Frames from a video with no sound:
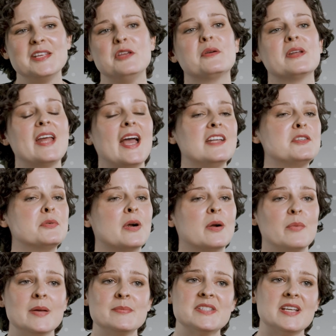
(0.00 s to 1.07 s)
You can head to our
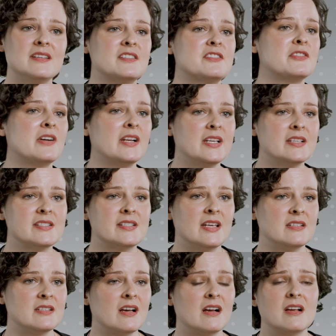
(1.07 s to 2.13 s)
website,
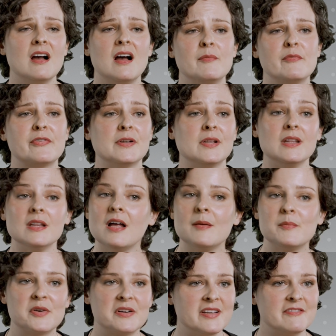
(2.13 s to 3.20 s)
stratiaskin.com, for a lot
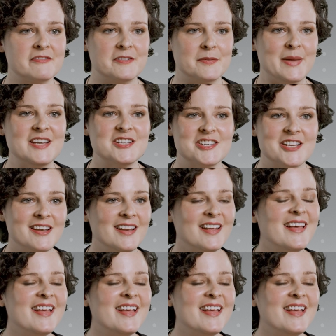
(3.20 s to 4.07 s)
more information,